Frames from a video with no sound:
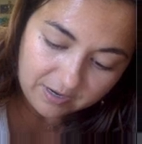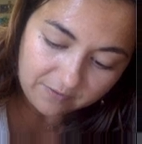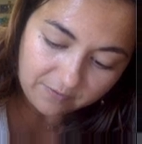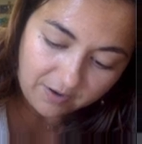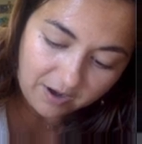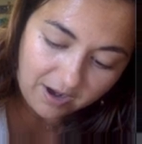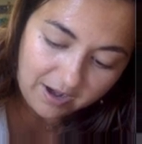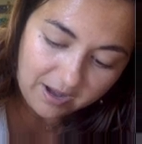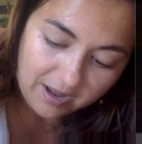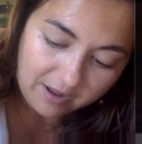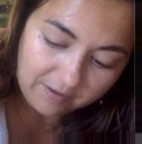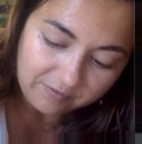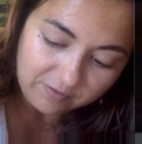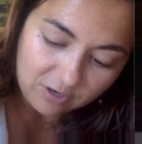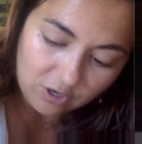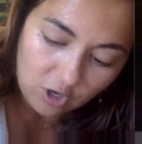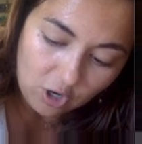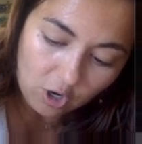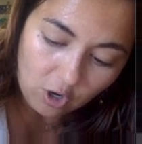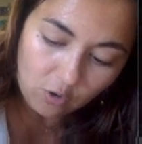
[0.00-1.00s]
If I have
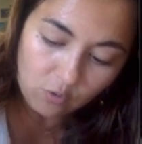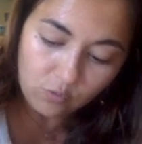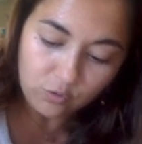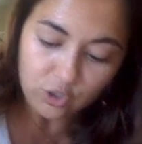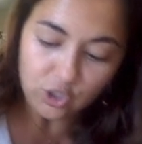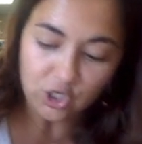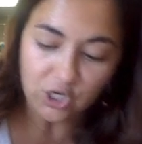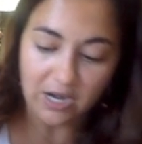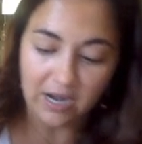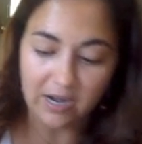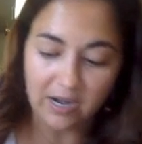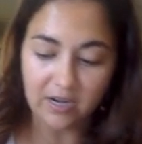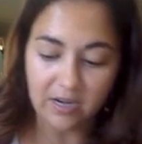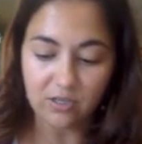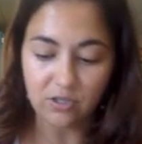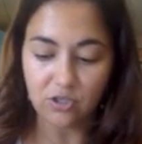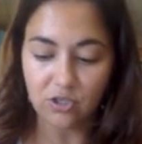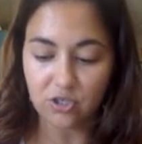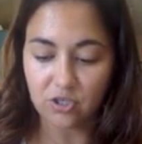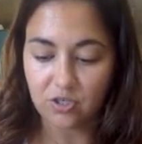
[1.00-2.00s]
no
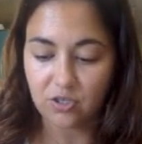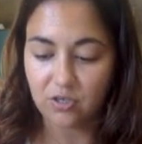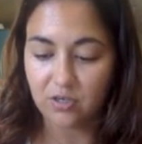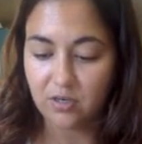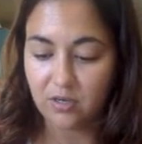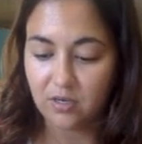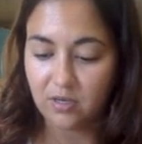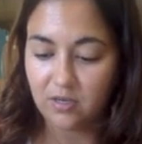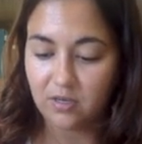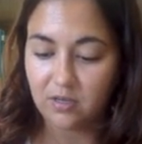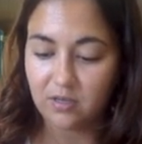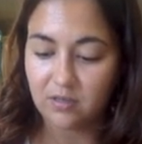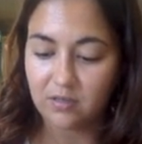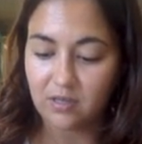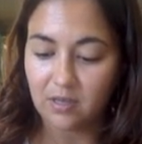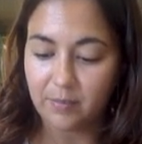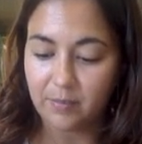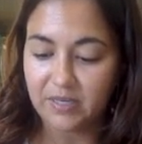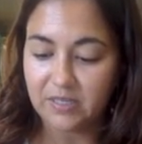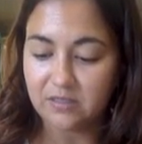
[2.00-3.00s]
change,
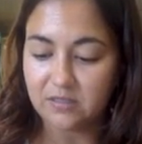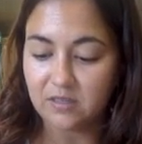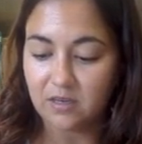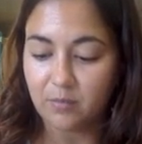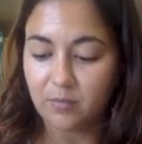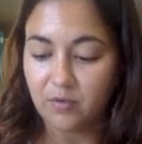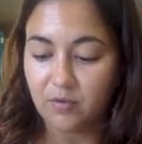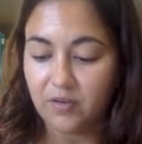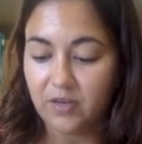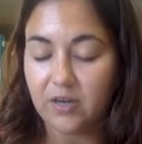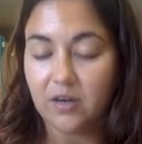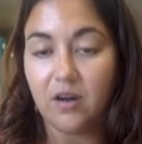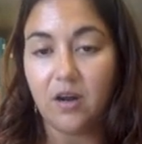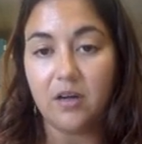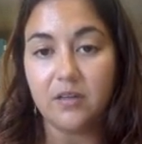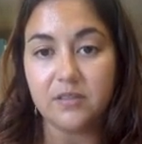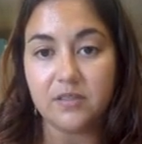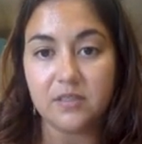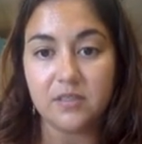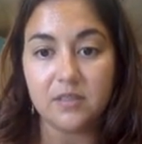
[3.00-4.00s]
that means I'm moving at a
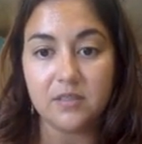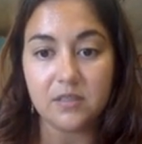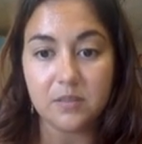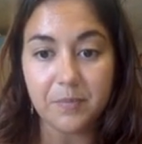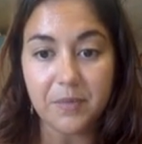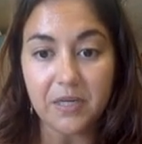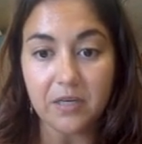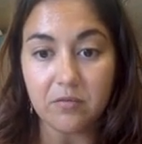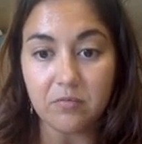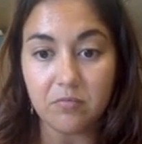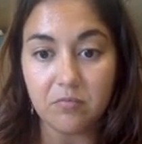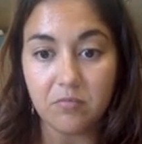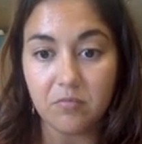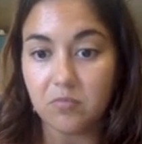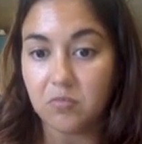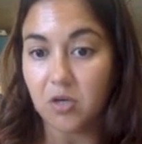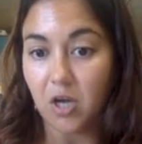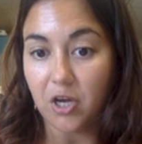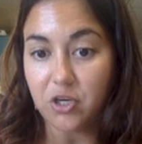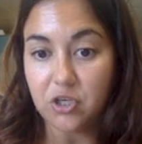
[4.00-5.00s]
constant speed,
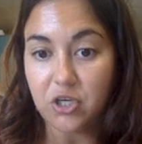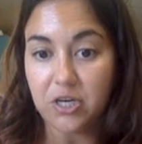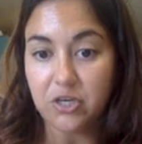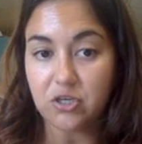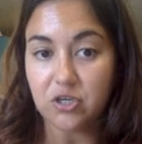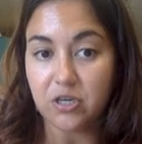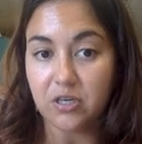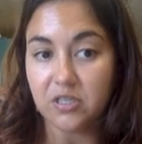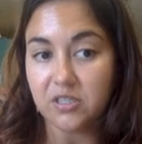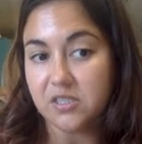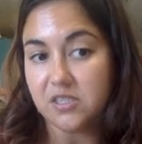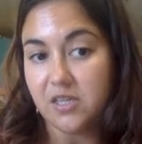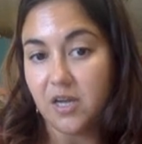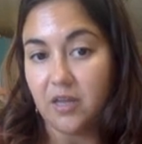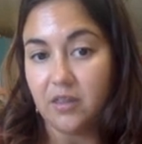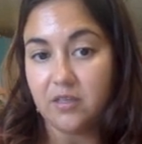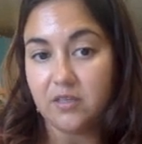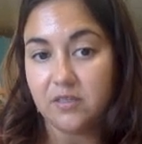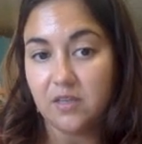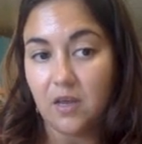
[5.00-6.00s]
not changing, it's
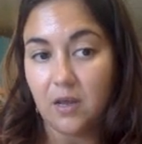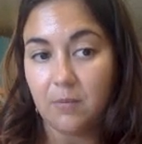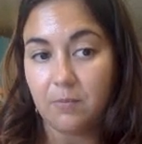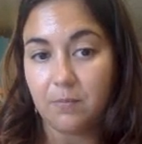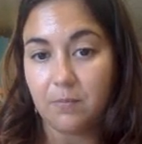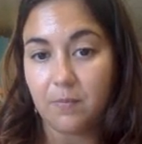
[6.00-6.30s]
staying the same.